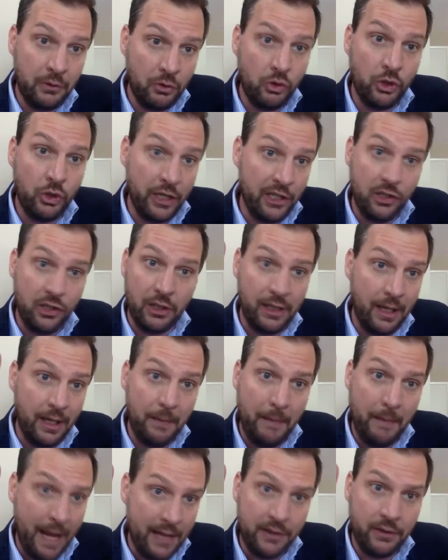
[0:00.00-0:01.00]
traditionally a
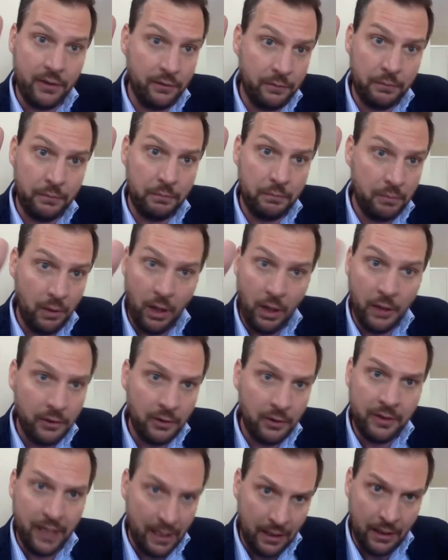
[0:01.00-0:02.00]
massive
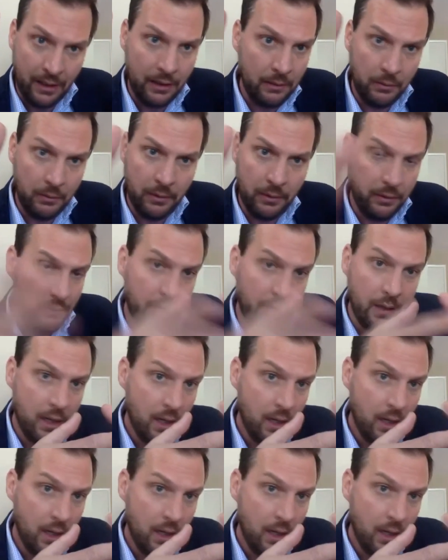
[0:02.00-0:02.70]
undertaking with